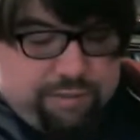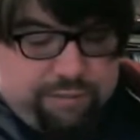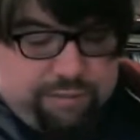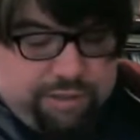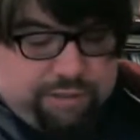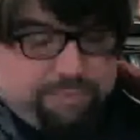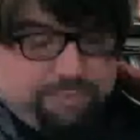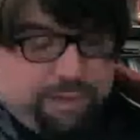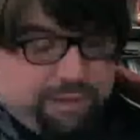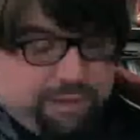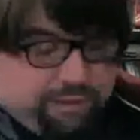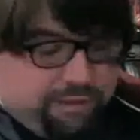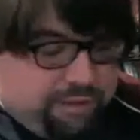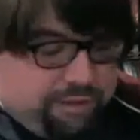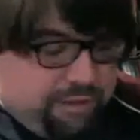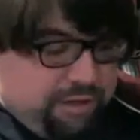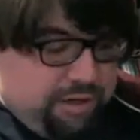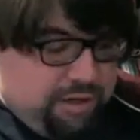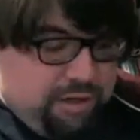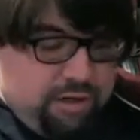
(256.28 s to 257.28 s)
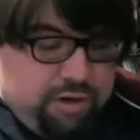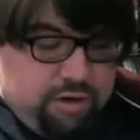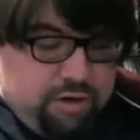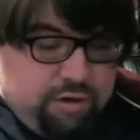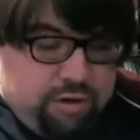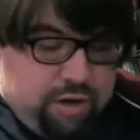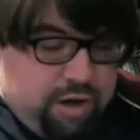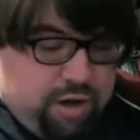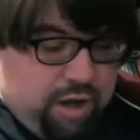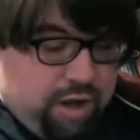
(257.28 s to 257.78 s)
nice pins.
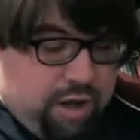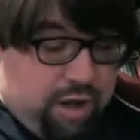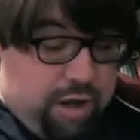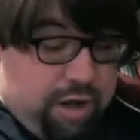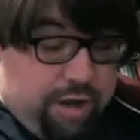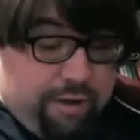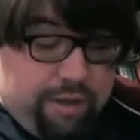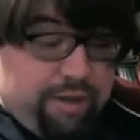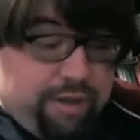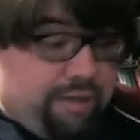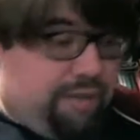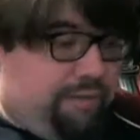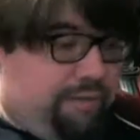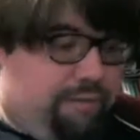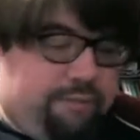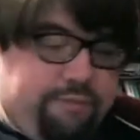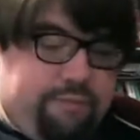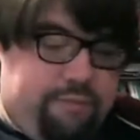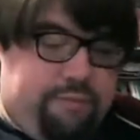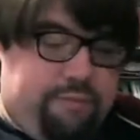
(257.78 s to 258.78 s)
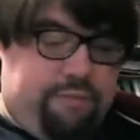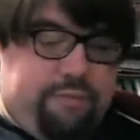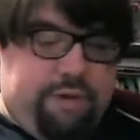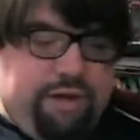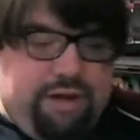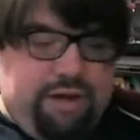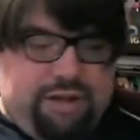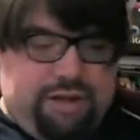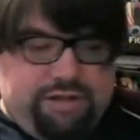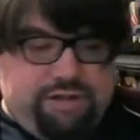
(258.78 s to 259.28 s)
Uh, it's
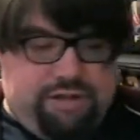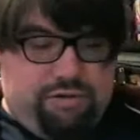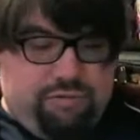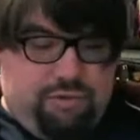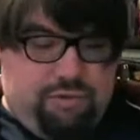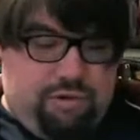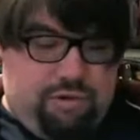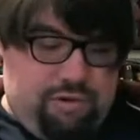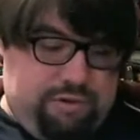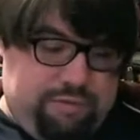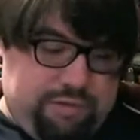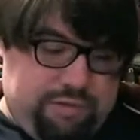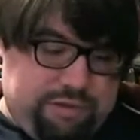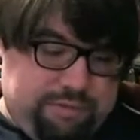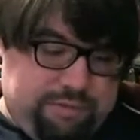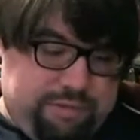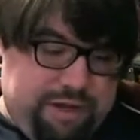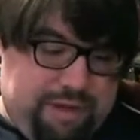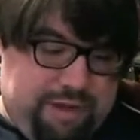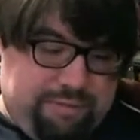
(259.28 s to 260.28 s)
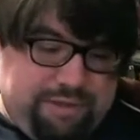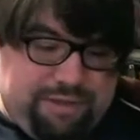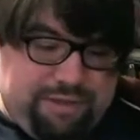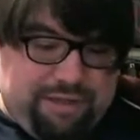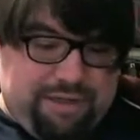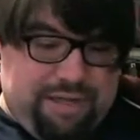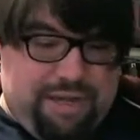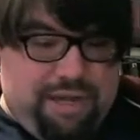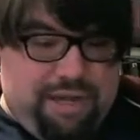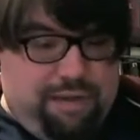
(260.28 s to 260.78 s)
pretty actually good wallet, which I'm tempted to
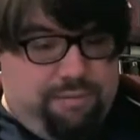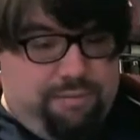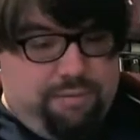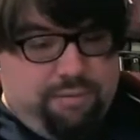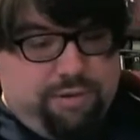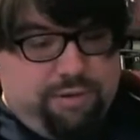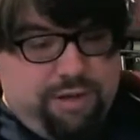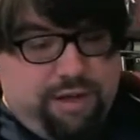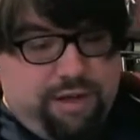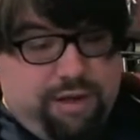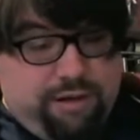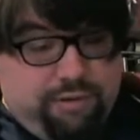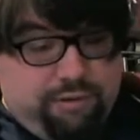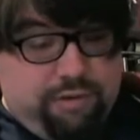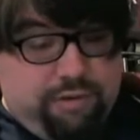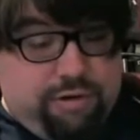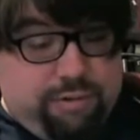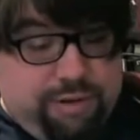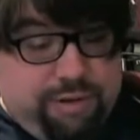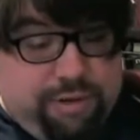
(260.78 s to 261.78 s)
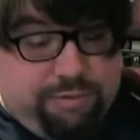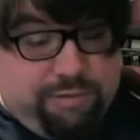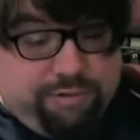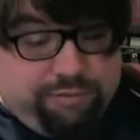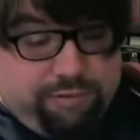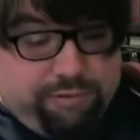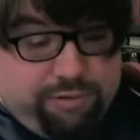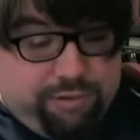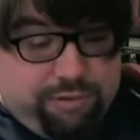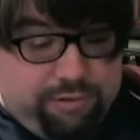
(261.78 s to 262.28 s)
keep. Yeah, I'm going to keep this
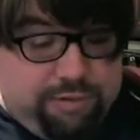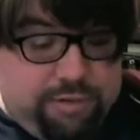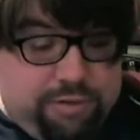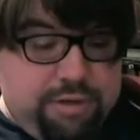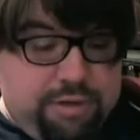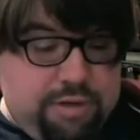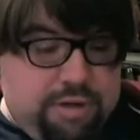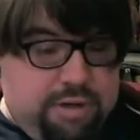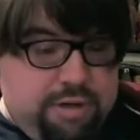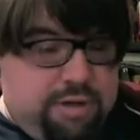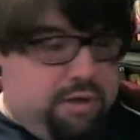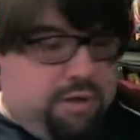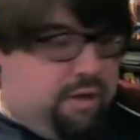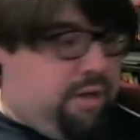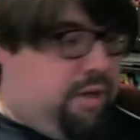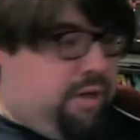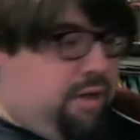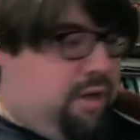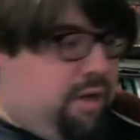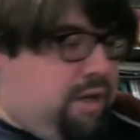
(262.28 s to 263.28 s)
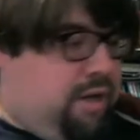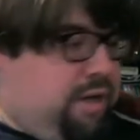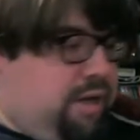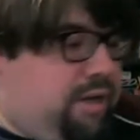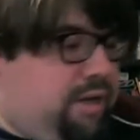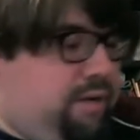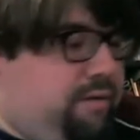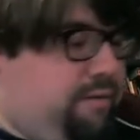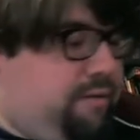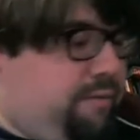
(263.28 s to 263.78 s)
wallet.
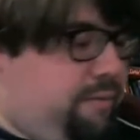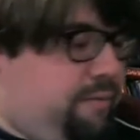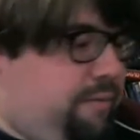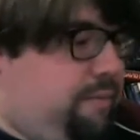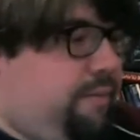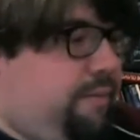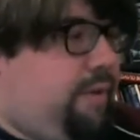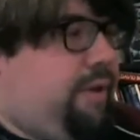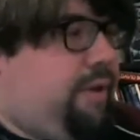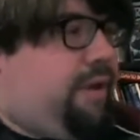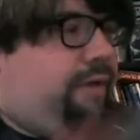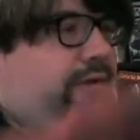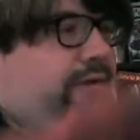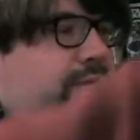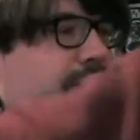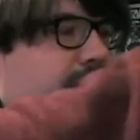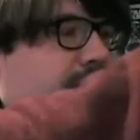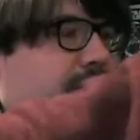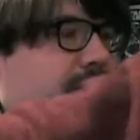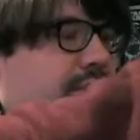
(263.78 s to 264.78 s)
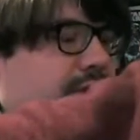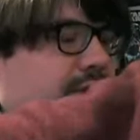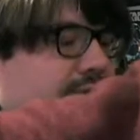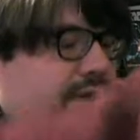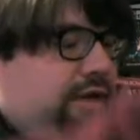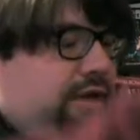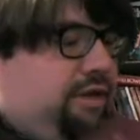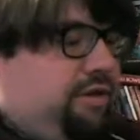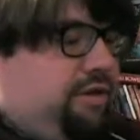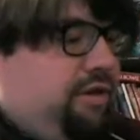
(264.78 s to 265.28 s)
I love the material of the
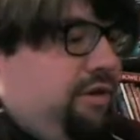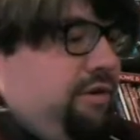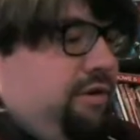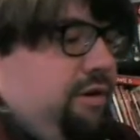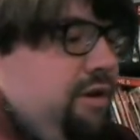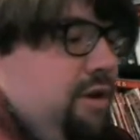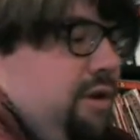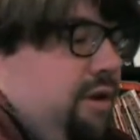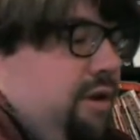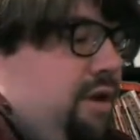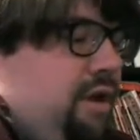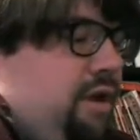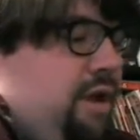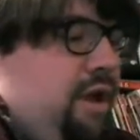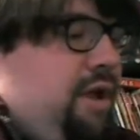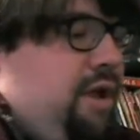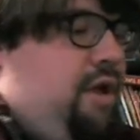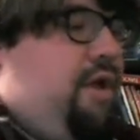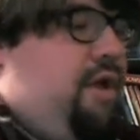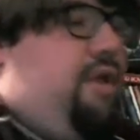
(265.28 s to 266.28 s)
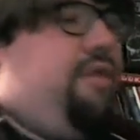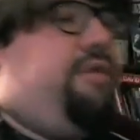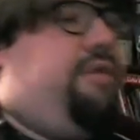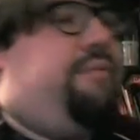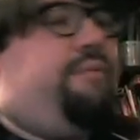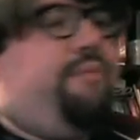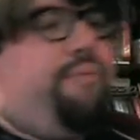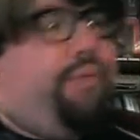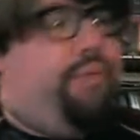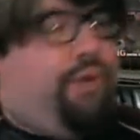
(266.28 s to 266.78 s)
t-shirt
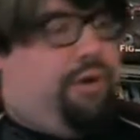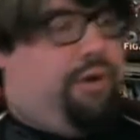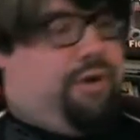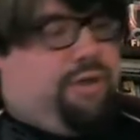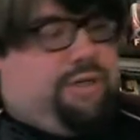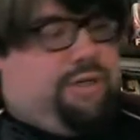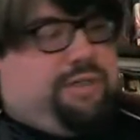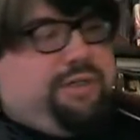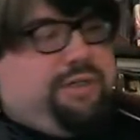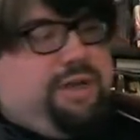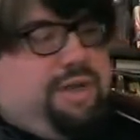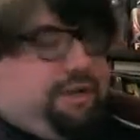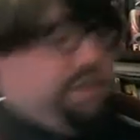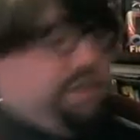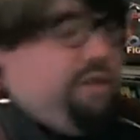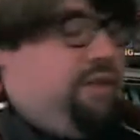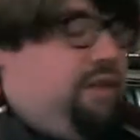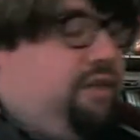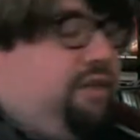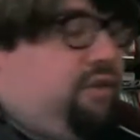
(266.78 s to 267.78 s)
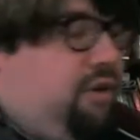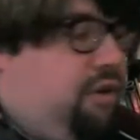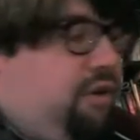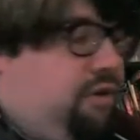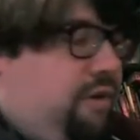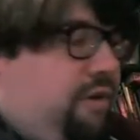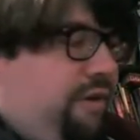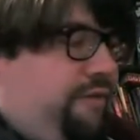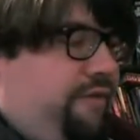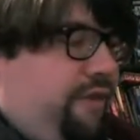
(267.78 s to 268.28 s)
book is nice. It's a really
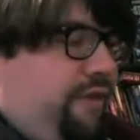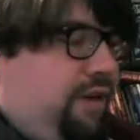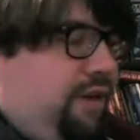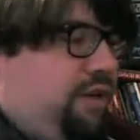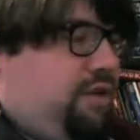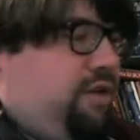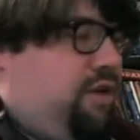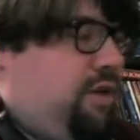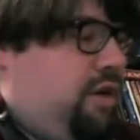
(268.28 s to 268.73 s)
good finish.